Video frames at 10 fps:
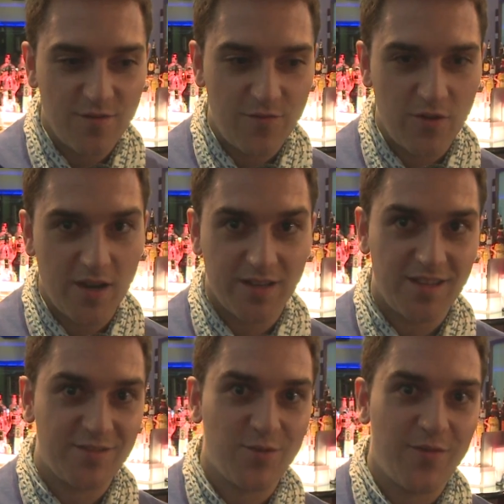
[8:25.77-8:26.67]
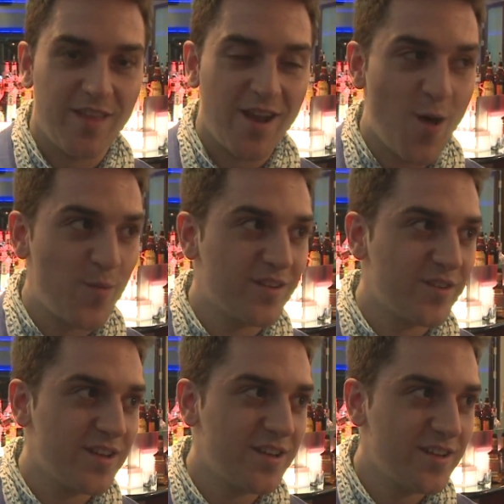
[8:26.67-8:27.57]
for the catastrophe that happened
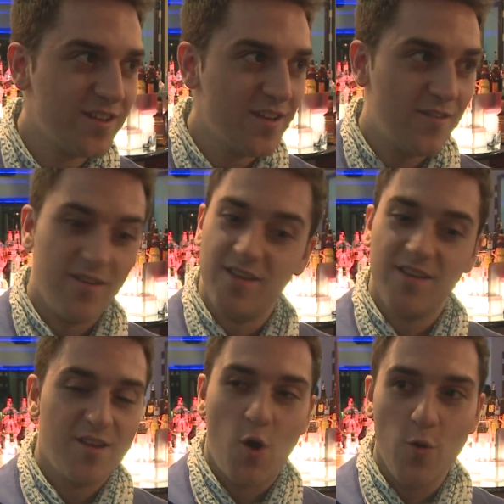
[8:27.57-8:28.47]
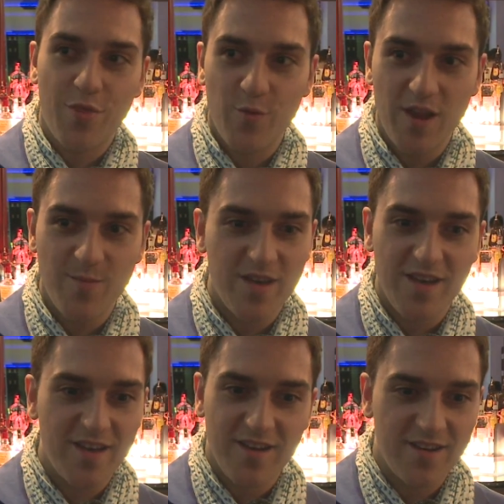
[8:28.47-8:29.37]
today. 0-3,
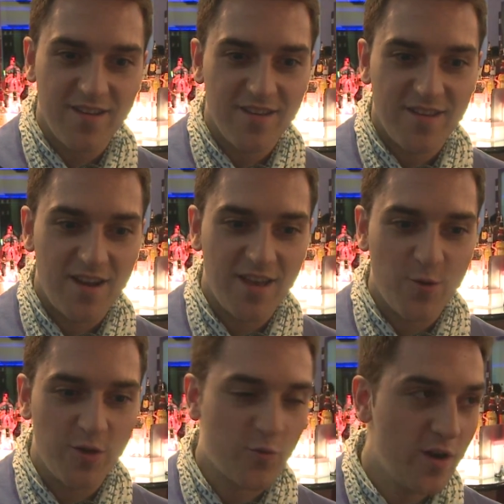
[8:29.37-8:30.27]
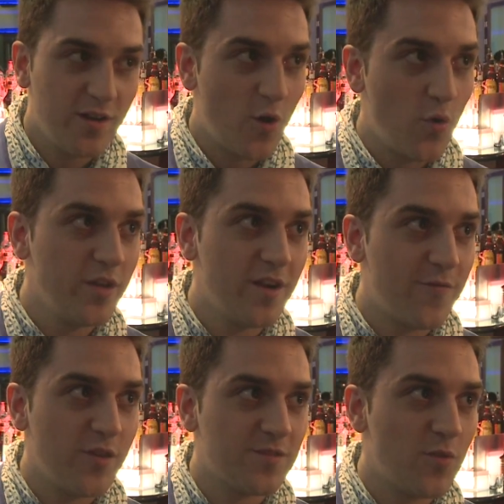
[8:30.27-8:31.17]
man. Like, we trained the whole year
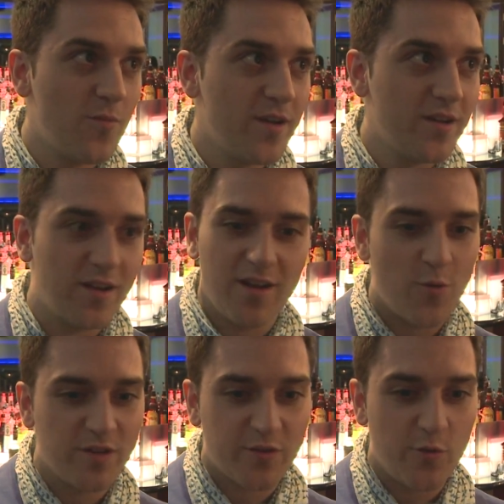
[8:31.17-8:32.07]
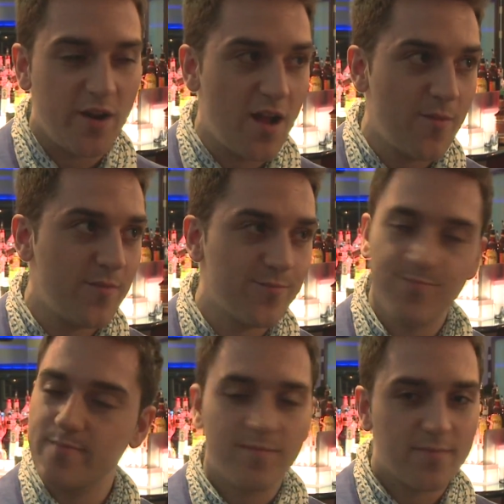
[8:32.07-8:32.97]
for this moment, and now we screwed up.
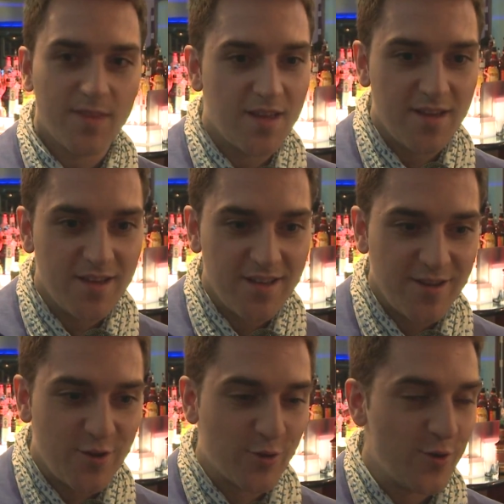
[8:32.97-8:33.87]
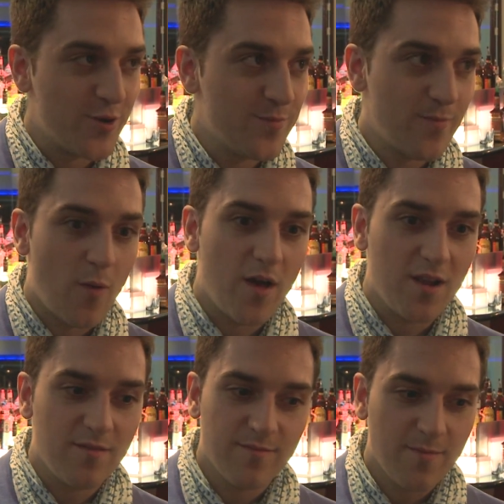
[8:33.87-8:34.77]
Not good. But
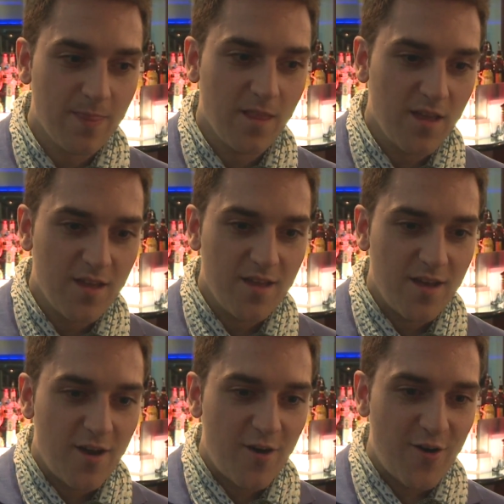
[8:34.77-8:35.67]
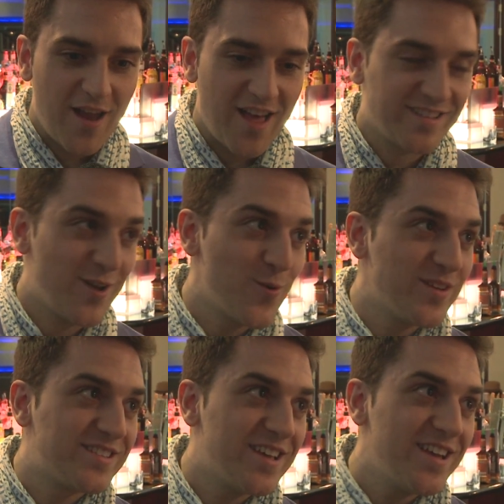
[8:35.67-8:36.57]
well, as I
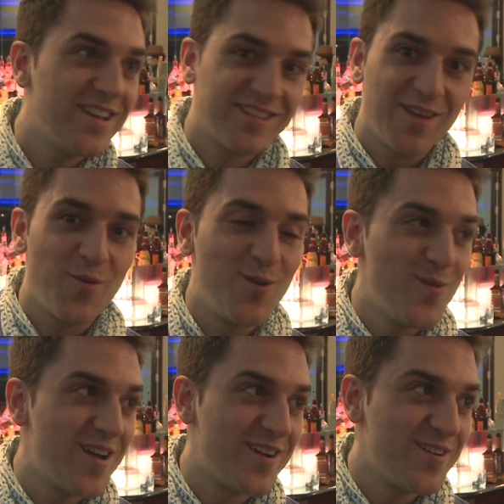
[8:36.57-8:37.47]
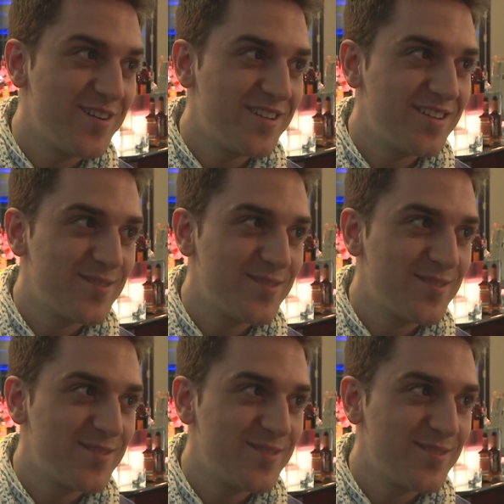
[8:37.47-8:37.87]
always say, next game will be better, no?